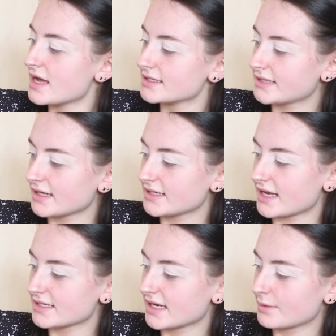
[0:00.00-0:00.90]

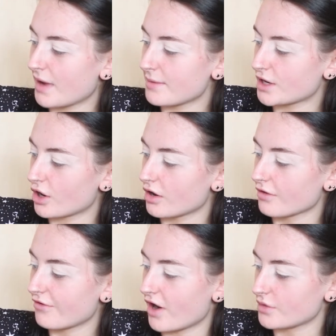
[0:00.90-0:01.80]
Fantastic, Baby Girl,
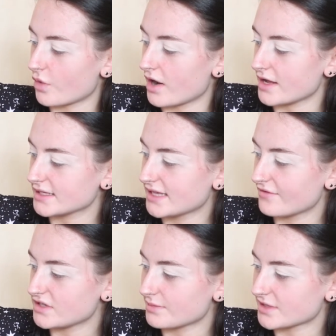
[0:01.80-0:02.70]
Fine Wine,
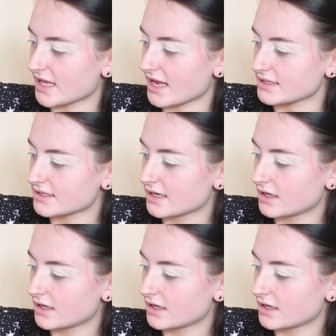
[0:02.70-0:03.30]
70%,